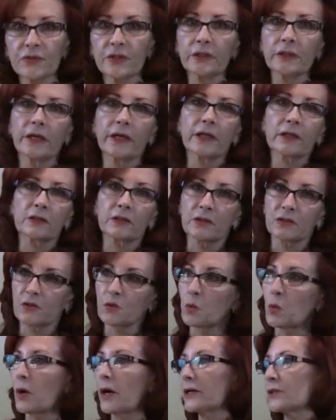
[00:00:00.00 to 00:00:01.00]
Senex is
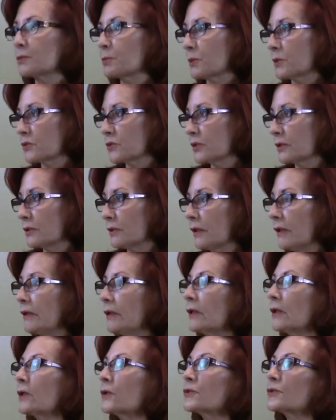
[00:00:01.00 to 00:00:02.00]
the wise person.
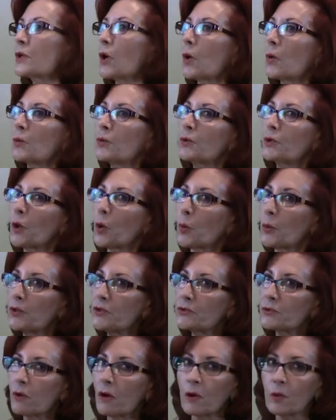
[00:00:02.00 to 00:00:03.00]
So, we
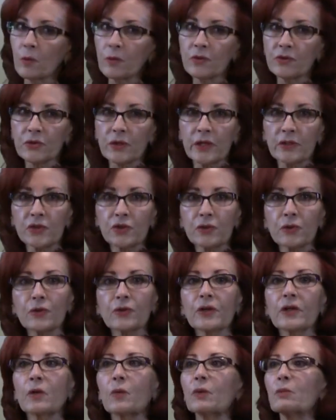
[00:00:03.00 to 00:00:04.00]
start with as
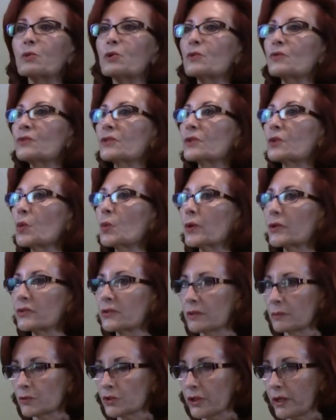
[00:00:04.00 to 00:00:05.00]
children and we move to the
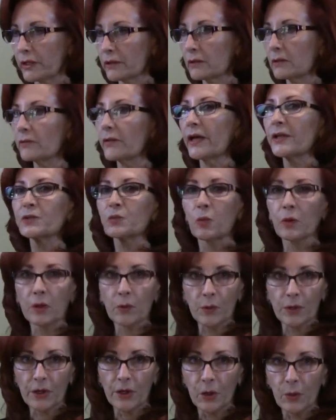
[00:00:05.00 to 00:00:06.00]
wisdom channel. That's where
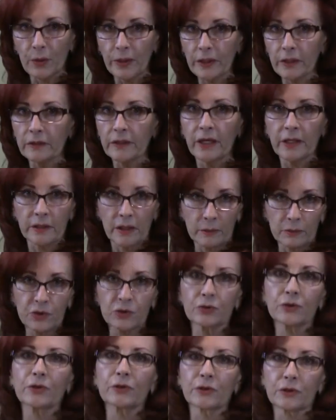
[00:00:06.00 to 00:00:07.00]
we're going. And I'm
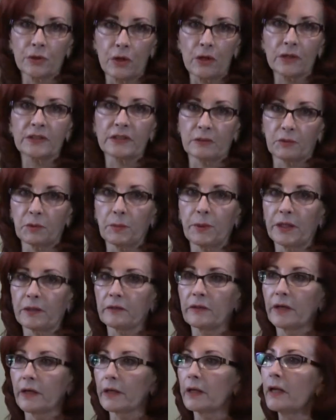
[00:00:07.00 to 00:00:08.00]
sure you're going to talk some
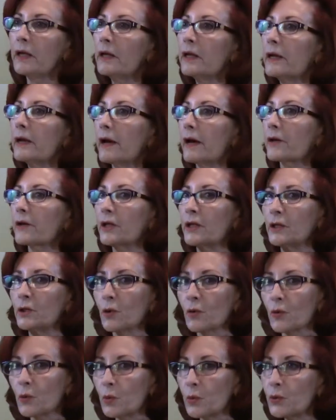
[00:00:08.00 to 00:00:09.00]
about that. How to
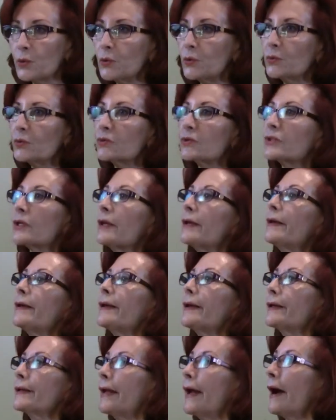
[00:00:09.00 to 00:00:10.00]
heal the wounds
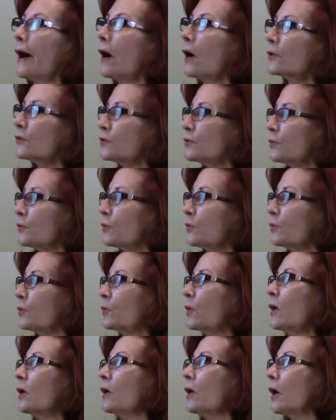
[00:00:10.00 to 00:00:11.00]
and how
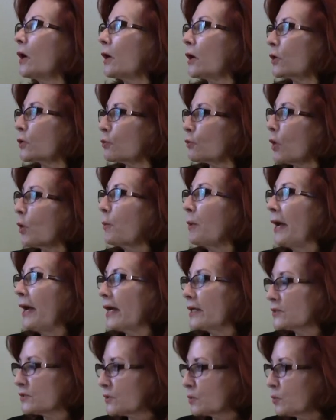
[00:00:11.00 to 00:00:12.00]
to grow
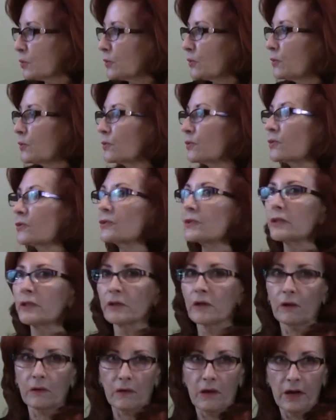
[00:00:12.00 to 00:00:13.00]
past the wounds
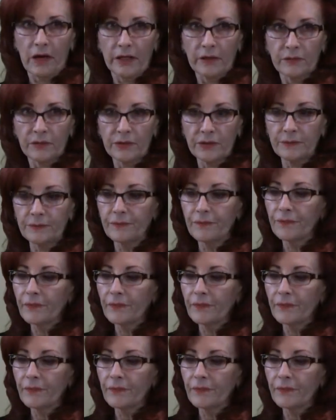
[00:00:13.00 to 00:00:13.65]
in our lives.